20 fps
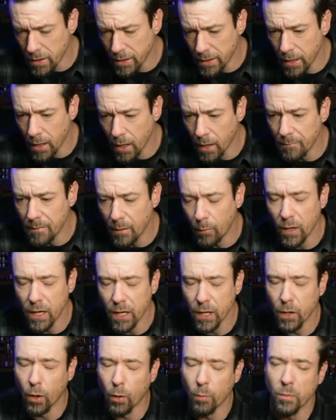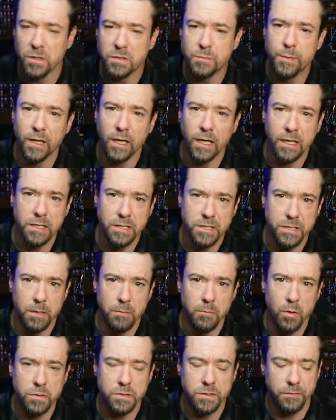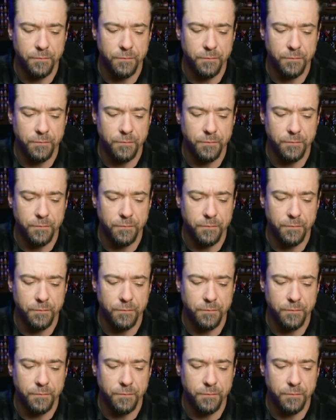That way it'll almost be like a sunburst effect.